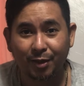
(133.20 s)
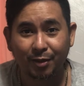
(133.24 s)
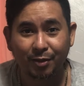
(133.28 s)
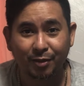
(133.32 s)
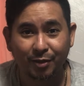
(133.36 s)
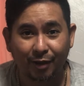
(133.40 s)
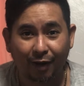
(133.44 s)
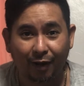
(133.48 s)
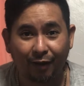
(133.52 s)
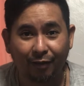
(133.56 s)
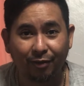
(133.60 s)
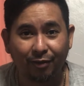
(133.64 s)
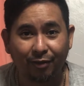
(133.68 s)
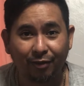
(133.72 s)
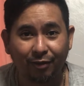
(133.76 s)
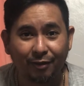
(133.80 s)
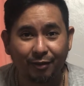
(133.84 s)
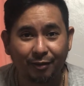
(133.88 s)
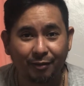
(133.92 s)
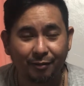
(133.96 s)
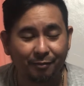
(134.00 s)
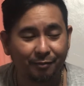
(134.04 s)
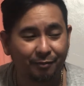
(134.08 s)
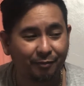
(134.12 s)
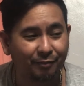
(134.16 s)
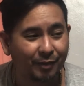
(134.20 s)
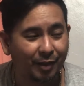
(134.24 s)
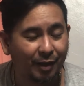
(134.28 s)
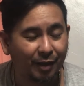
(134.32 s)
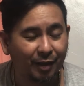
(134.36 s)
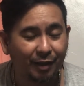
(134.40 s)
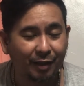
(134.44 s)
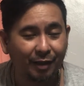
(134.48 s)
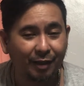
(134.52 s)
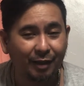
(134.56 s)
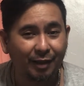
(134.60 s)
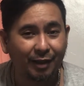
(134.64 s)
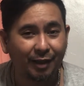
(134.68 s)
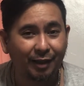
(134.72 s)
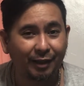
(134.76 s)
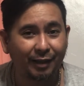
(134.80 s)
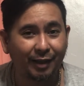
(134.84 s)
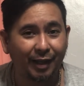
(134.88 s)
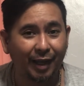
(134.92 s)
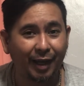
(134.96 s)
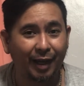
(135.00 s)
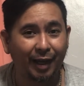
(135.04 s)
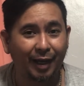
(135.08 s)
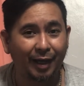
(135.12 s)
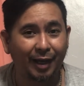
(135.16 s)
son.
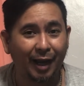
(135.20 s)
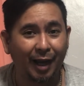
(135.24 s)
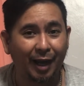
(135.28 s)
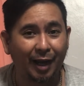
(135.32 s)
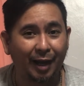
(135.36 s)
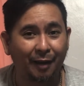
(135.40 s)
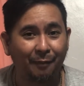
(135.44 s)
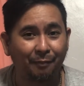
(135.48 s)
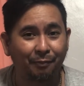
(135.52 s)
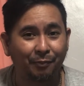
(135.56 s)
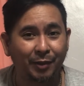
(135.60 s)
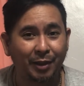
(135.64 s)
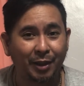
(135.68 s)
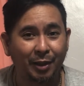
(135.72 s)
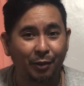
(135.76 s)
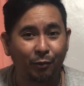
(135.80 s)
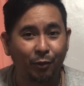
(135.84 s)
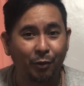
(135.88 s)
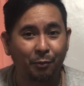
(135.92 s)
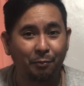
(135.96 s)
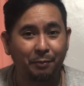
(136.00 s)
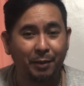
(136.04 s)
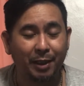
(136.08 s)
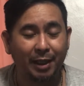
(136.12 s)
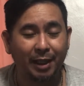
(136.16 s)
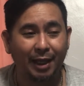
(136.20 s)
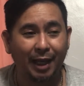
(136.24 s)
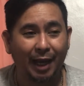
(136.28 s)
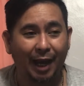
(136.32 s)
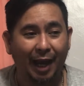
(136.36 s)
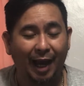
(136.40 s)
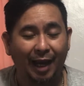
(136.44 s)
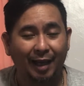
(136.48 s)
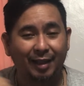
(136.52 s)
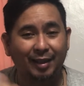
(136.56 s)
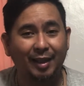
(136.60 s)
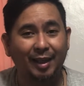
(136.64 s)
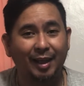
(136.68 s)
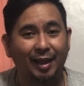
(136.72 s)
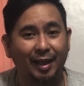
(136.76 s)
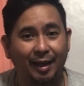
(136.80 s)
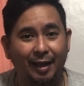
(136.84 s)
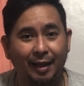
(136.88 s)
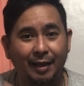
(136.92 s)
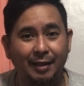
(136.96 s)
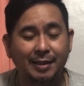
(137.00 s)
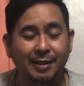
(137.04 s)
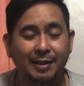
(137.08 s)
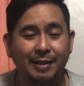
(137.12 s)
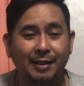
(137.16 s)
Then he will be acting
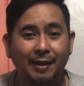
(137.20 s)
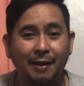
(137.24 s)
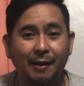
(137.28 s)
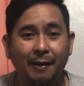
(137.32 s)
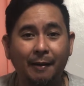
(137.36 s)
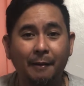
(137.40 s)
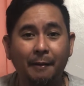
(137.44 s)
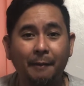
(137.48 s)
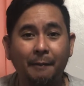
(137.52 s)
as